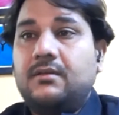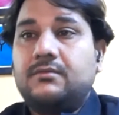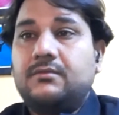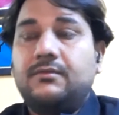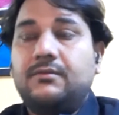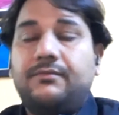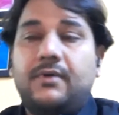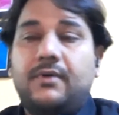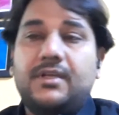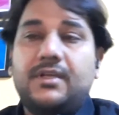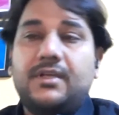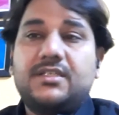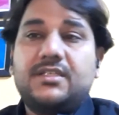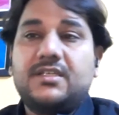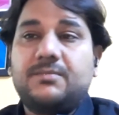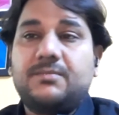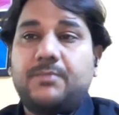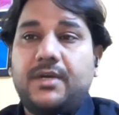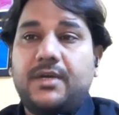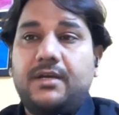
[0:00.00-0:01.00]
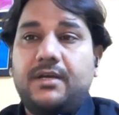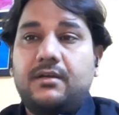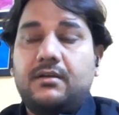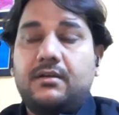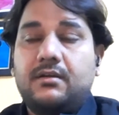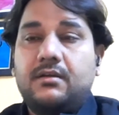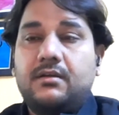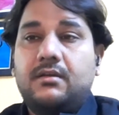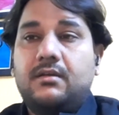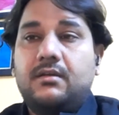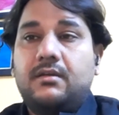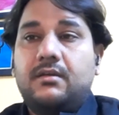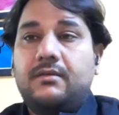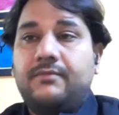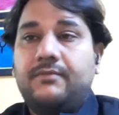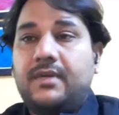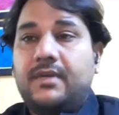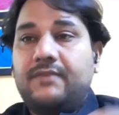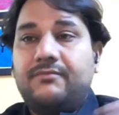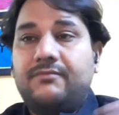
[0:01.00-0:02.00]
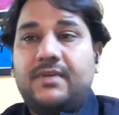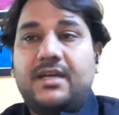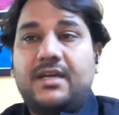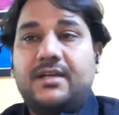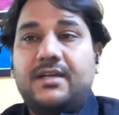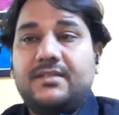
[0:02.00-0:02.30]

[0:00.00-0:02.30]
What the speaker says: So for each sprint, when we are